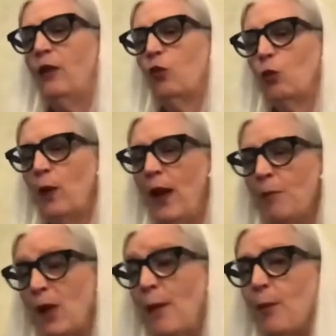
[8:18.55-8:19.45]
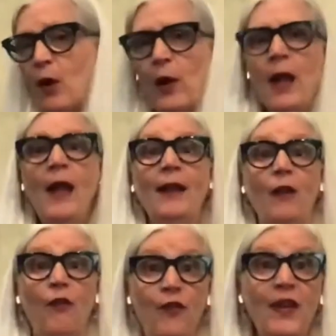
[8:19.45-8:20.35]
And to remember
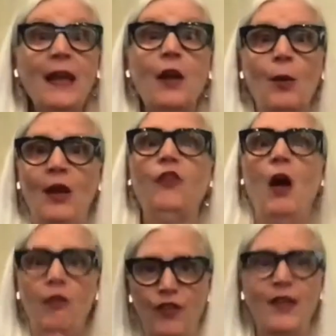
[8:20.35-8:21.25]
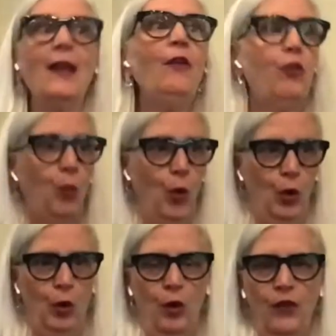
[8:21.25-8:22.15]
that fear is of this
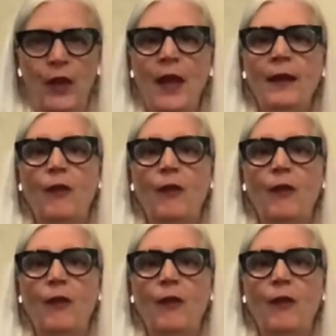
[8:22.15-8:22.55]
world,